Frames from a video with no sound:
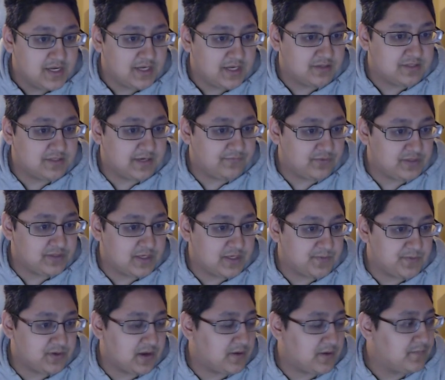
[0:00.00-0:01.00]
It'll definitely
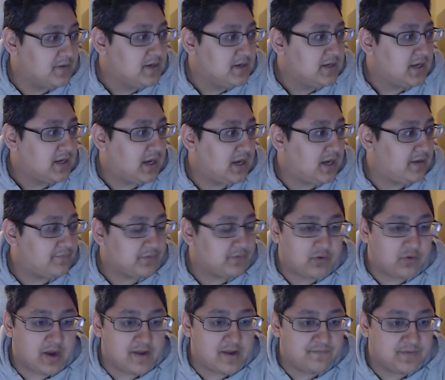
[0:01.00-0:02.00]
help you out. Uh, for
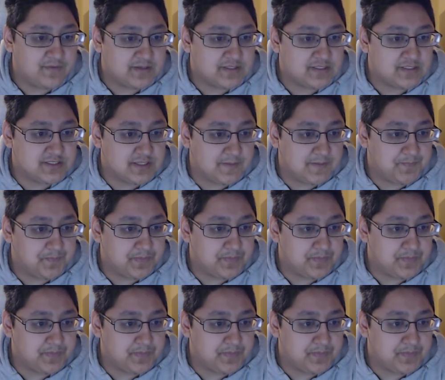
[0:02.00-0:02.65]
graphics,